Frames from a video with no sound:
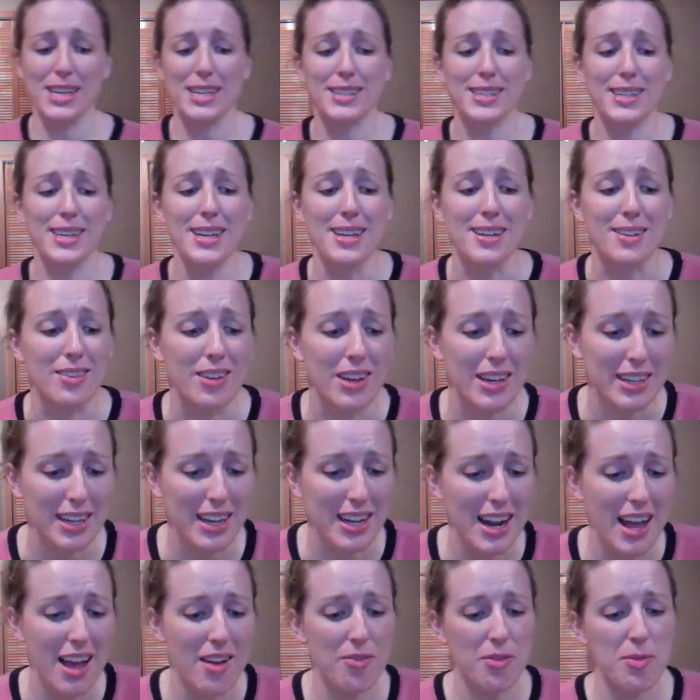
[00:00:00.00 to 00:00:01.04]
So that's it.
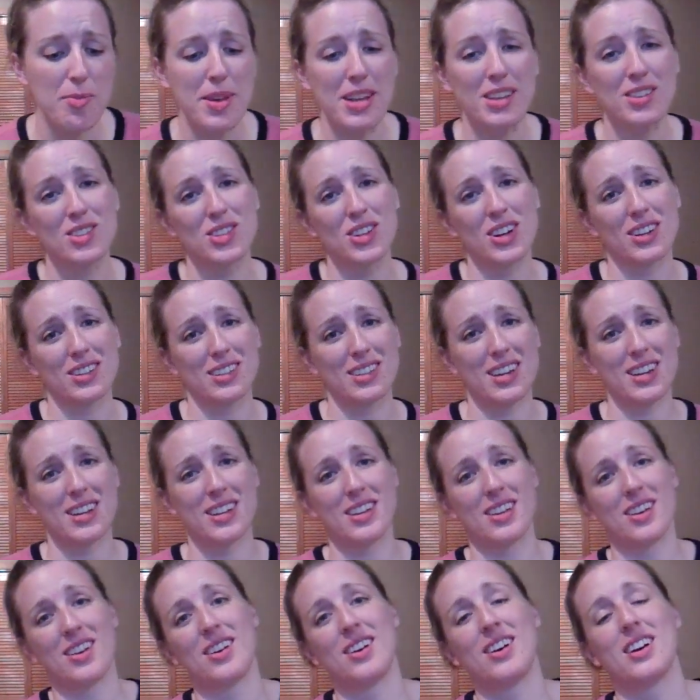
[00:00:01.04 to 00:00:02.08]
I got half the
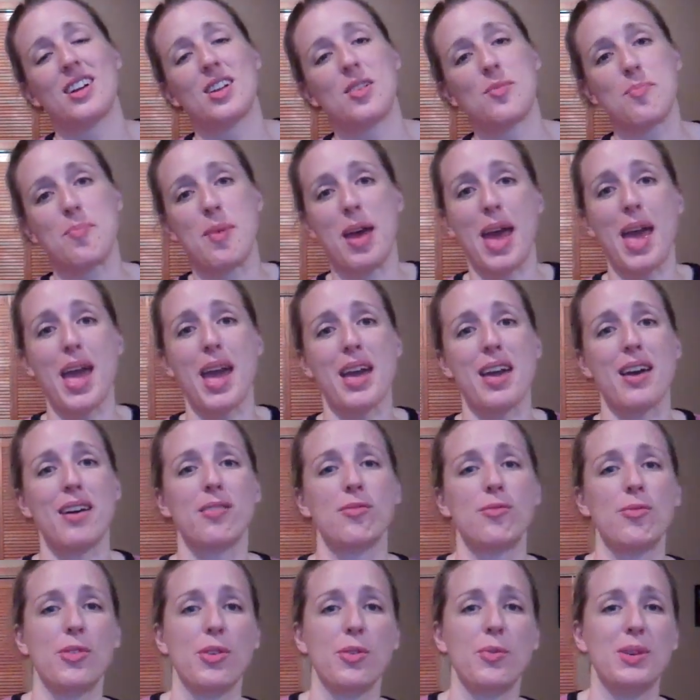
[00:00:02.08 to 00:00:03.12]
beanstalk done on
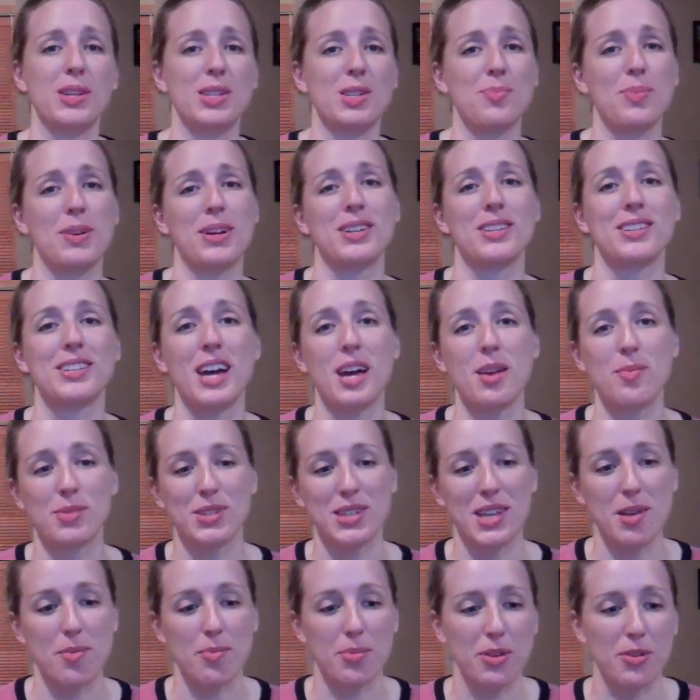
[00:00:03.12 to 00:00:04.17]
May of the Once Upon a
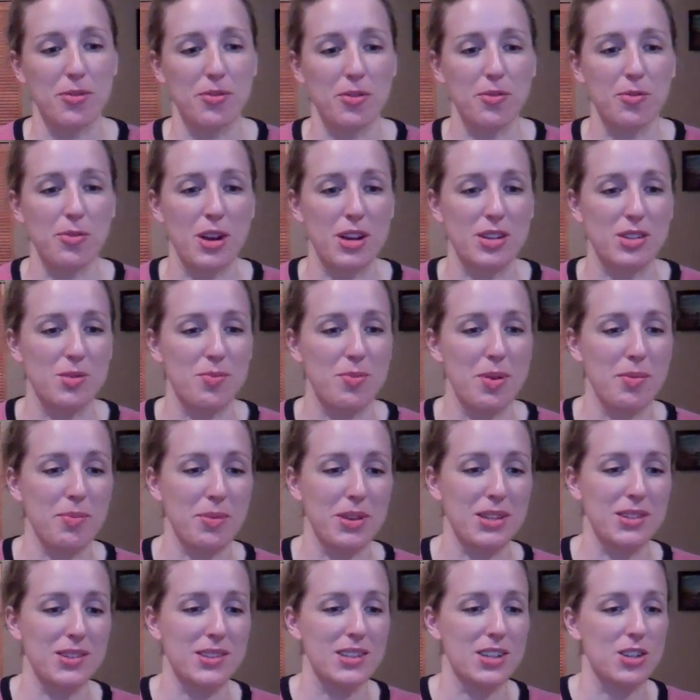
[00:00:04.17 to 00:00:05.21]
Time sampler from
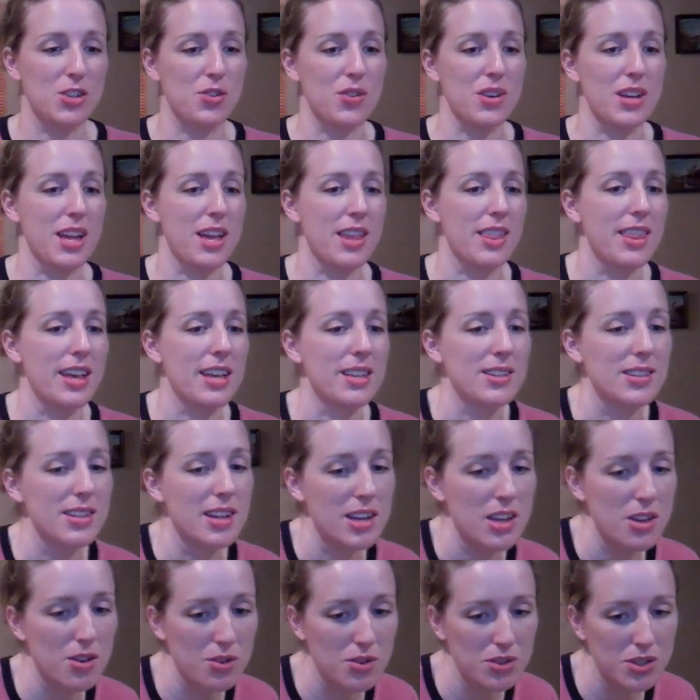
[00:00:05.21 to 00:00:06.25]
Frosted Pumpkin Stitchery. Yep,
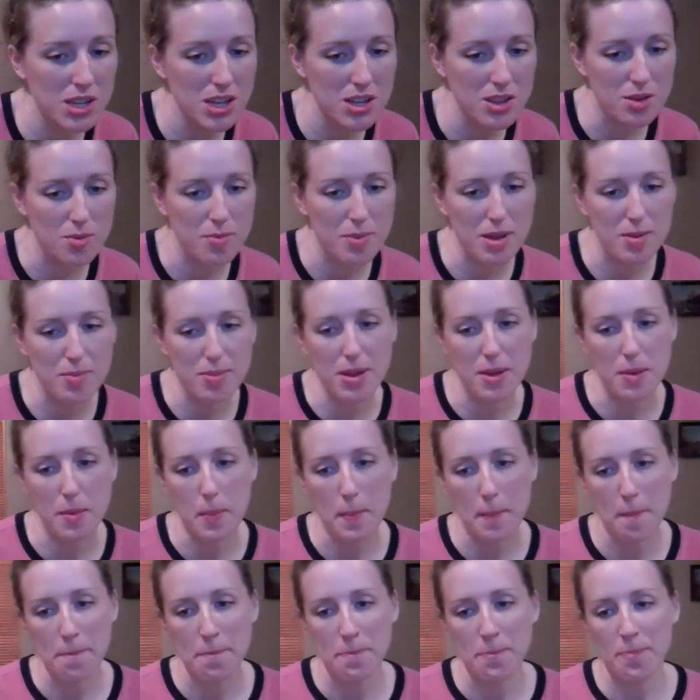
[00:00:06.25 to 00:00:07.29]
that's not yours either,
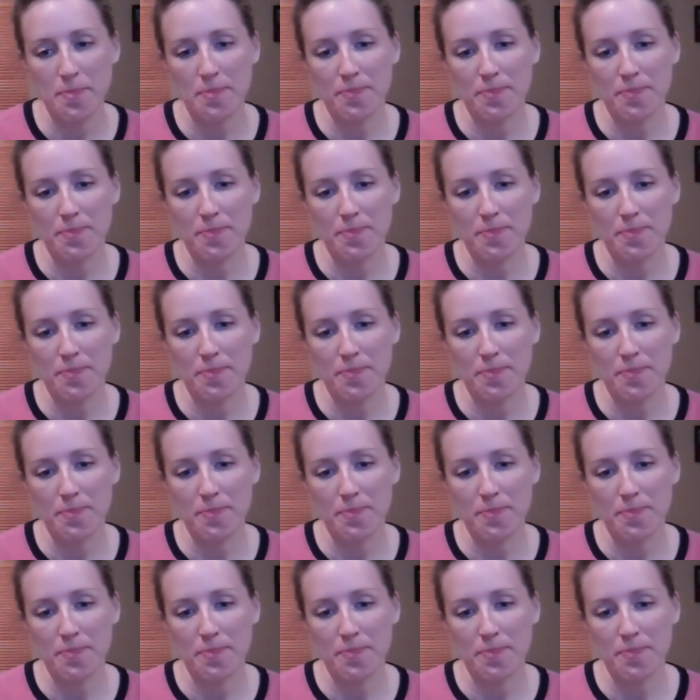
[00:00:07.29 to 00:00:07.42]
baby.